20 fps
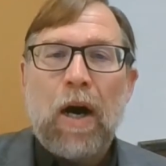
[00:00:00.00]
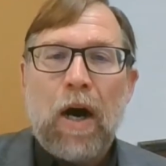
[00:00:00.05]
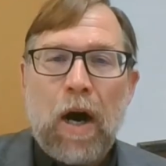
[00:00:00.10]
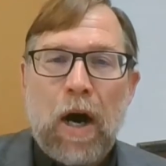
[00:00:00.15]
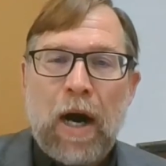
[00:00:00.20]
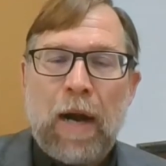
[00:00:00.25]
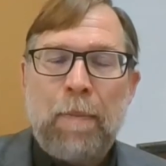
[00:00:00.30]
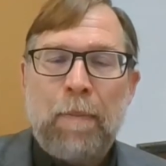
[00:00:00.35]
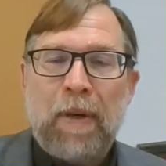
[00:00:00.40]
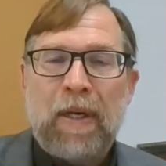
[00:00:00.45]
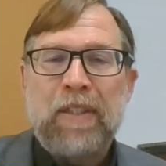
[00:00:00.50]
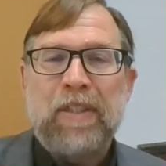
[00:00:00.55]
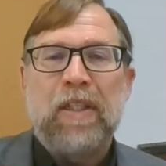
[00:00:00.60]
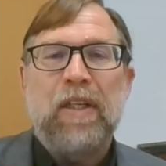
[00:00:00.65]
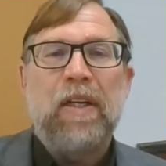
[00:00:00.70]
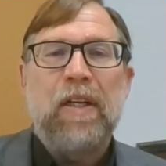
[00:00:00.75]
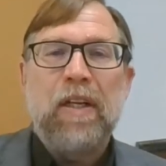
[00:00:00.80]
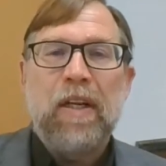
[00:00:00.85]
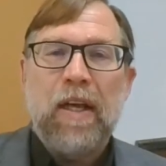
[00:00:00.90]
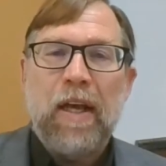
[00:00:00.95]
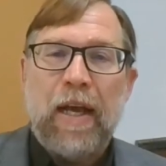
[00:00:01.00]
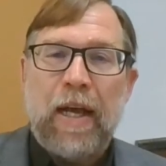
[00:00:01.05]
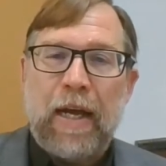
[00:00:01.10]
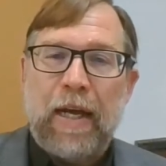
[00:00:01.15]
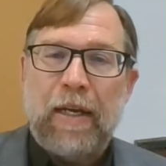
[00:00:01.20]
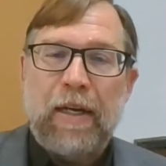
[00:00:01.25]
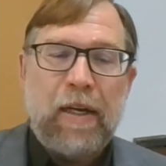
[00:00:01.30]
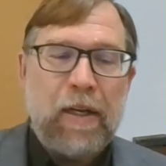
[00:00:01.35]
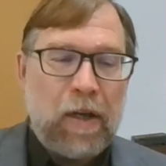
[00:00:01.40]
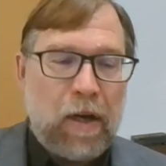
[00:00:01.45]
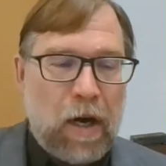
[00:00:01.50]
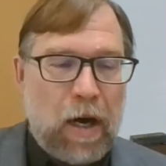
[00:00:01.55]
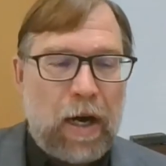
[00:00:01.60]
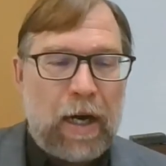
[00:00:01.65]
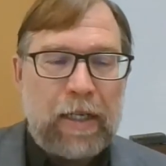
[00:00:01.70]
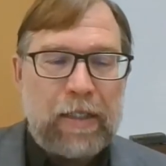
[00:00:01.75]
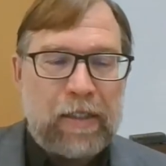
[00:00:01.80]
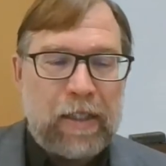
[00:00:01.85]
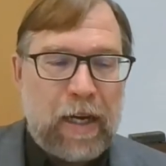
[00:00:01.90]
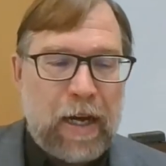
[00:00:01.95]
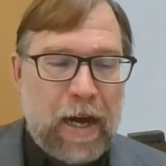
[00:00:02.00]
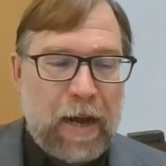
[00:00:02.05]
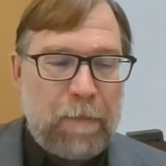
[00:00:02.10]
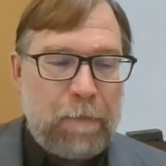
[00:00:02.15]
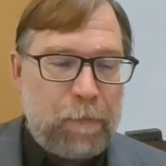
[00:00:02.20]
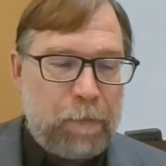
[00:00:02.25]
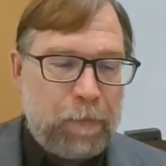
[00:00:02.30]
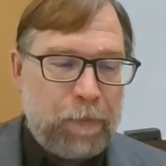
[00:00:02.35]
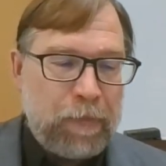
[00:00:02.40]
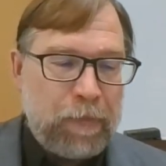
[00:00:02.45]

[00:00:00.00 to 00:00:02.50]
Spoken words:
on budget and on time.